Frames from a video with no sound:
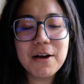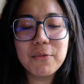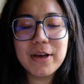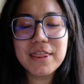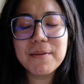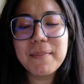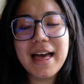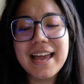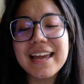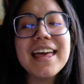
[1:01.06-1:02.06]
with
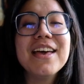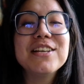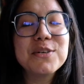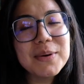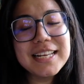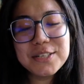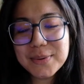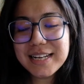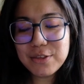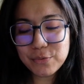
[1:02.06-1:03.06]
my
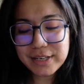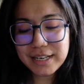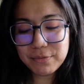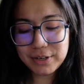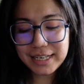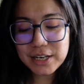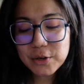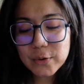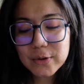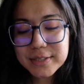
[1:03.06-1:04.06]
2023 reading
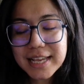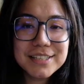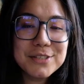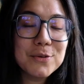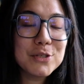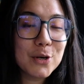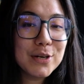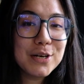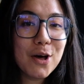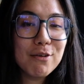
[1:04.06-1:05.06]
goals. So
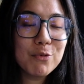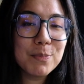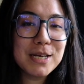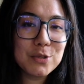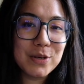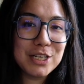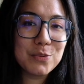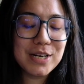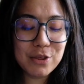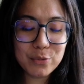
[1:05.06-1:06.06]
starting off with my
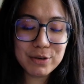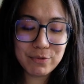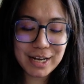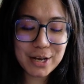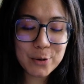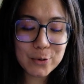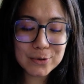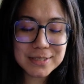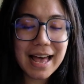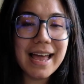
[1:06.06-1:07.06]
2023 reading
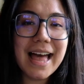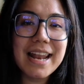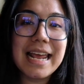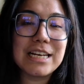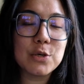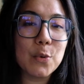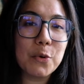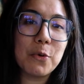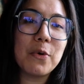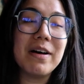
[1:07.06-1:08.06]
goals, I had a
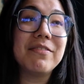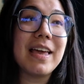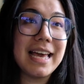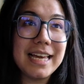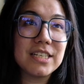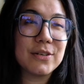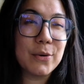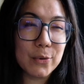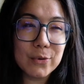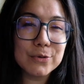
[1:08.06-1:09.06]
total of 8
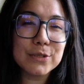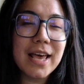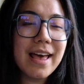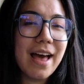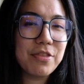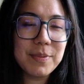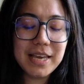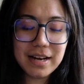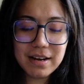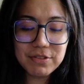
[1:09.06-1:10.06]
goals at the
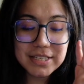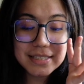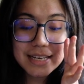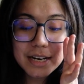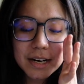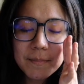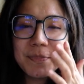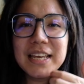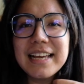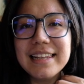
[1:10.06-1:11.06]
beginning of this year.
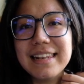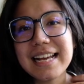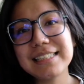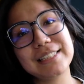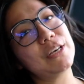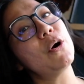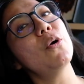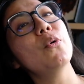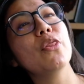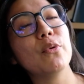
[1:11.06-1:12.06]
Let's
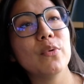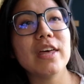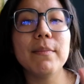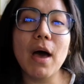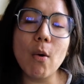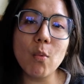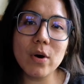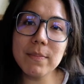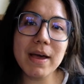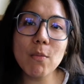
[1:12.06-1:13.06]
go through them
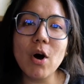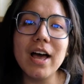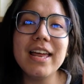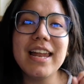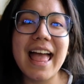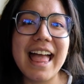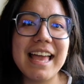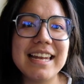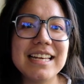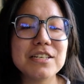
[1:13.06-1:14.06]
one by one
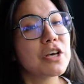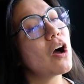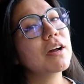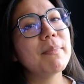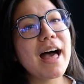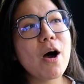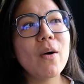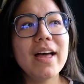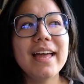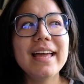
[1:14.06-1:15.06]
and talk about
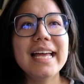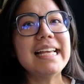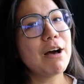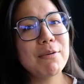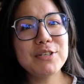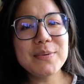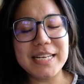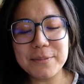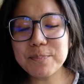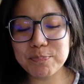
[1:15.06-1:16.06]
how I'm
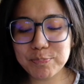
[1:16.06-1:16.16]
doing.